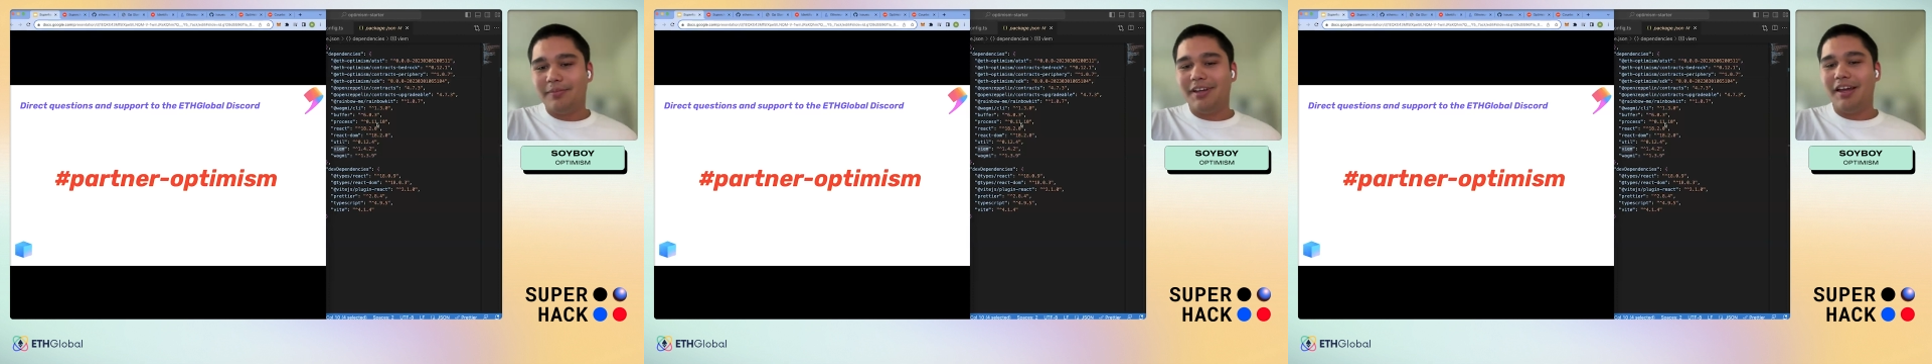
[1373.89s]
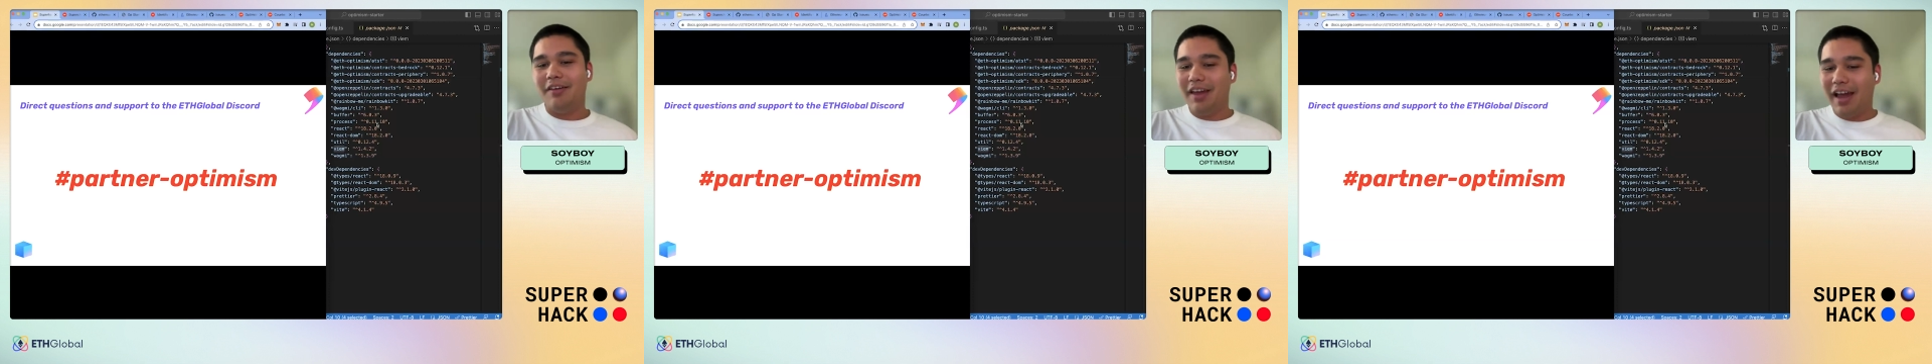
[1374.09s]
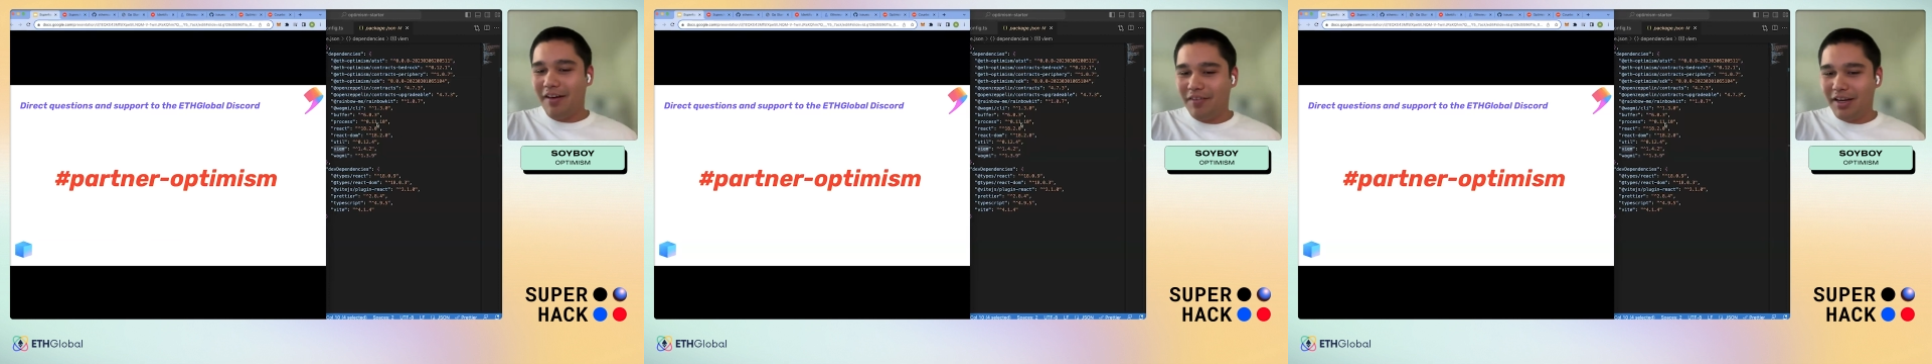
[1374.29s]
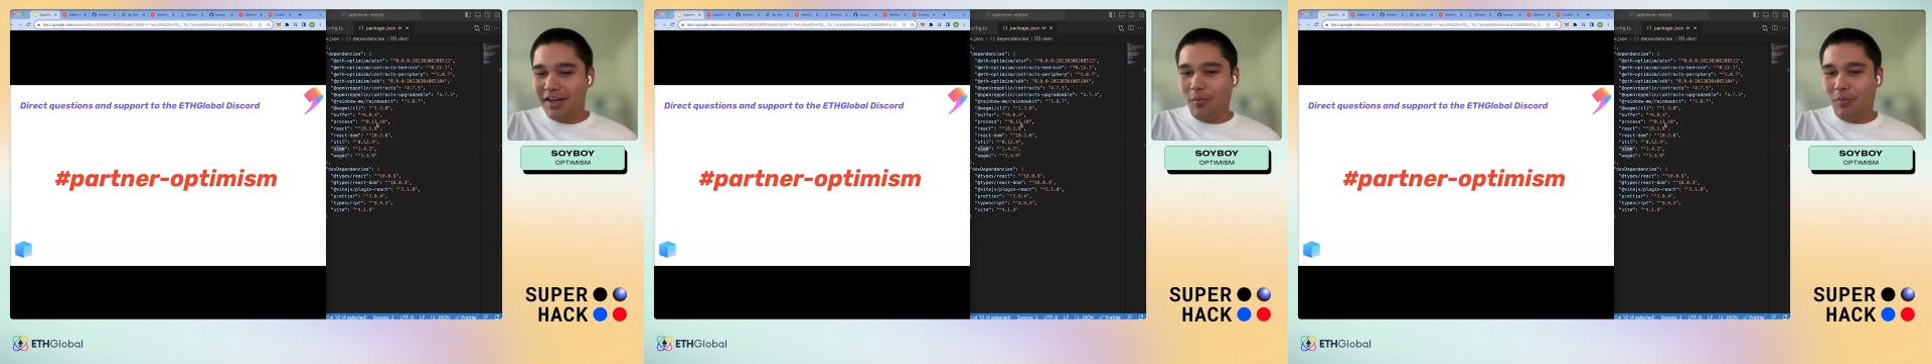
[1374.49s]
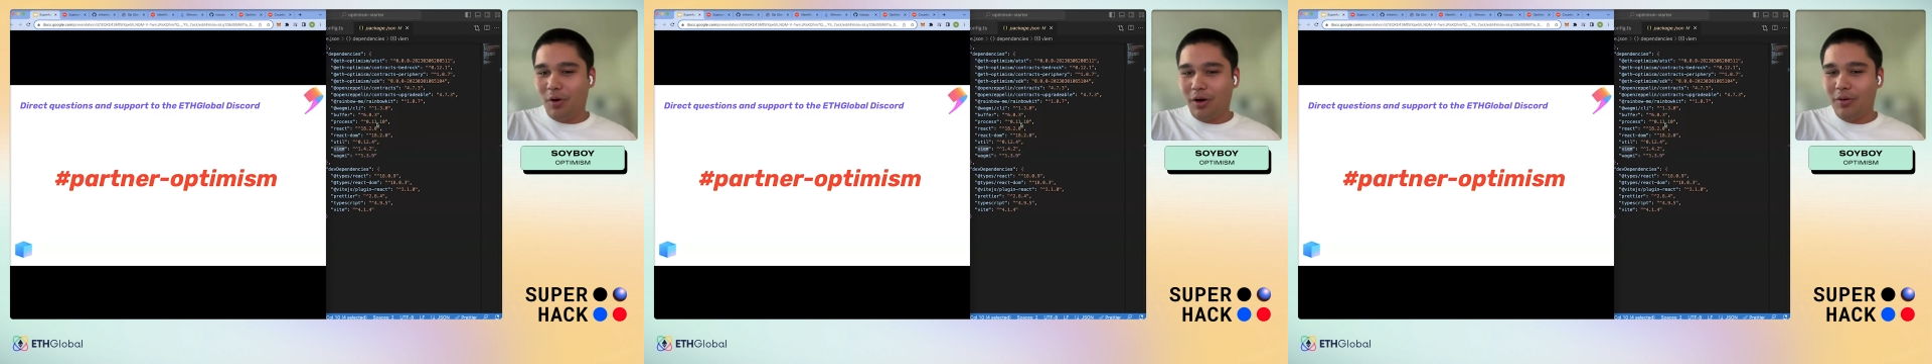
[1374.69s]
if you have any
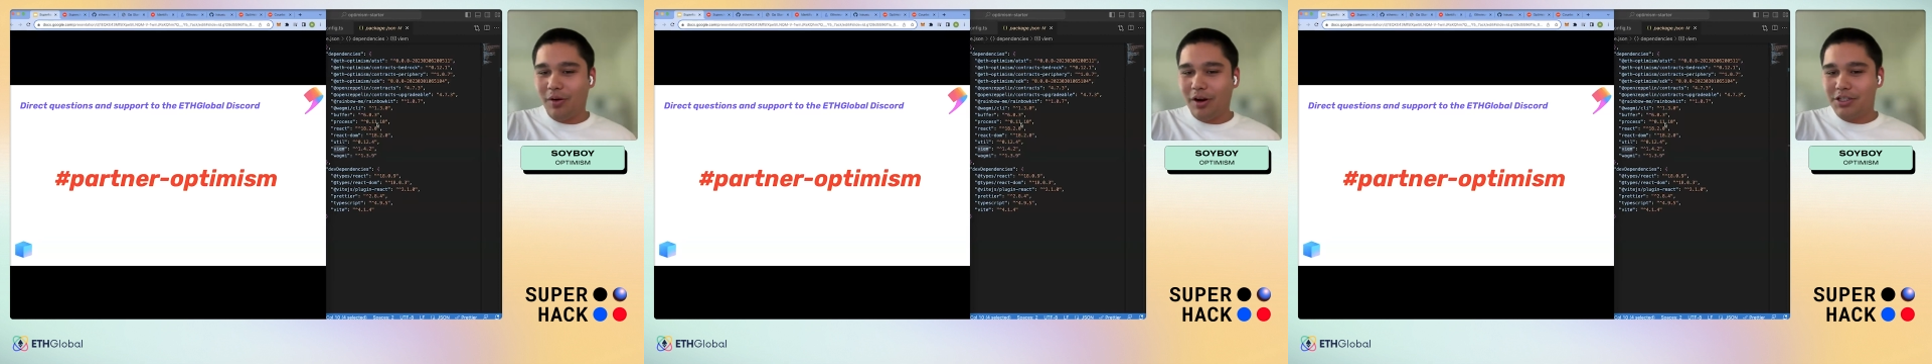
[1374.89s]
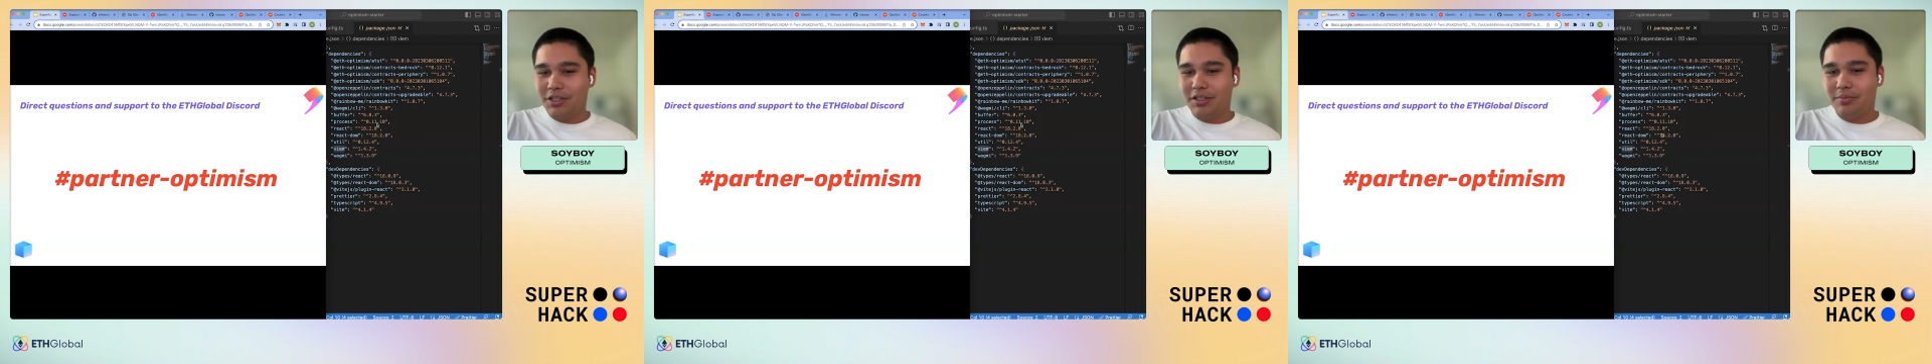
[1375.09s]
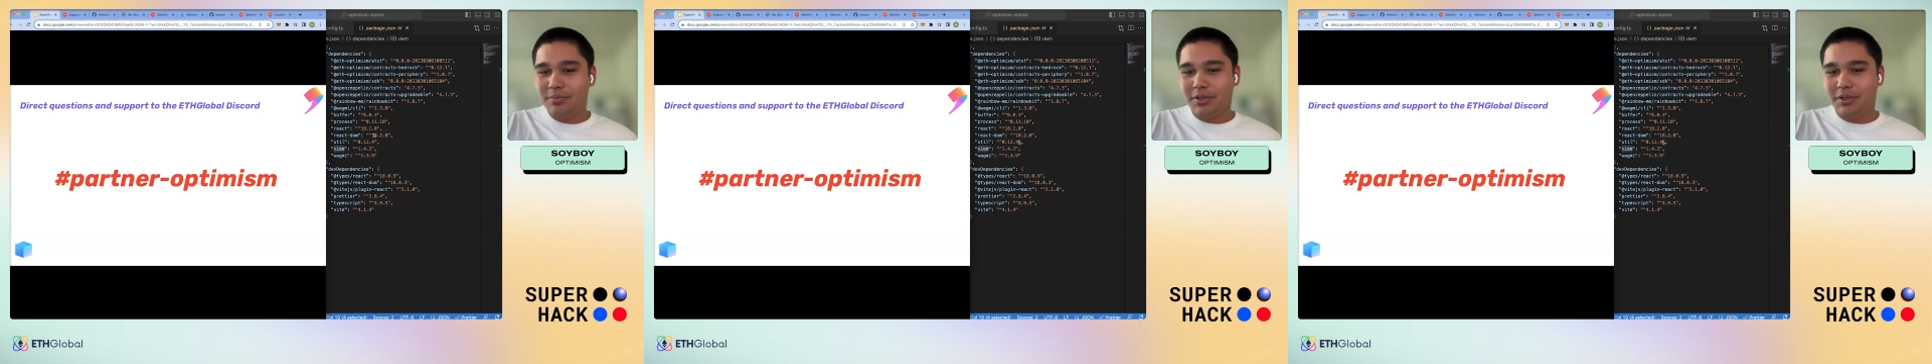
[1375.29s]
more questions,